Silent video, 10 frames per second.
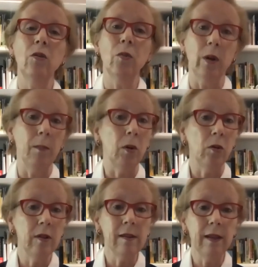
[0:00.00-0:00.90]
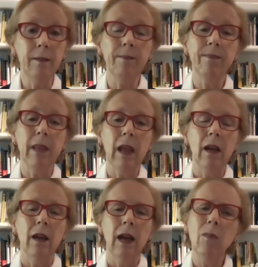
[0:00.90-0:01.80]
for an emergency?
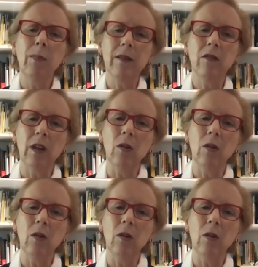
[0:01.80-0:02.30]
How best to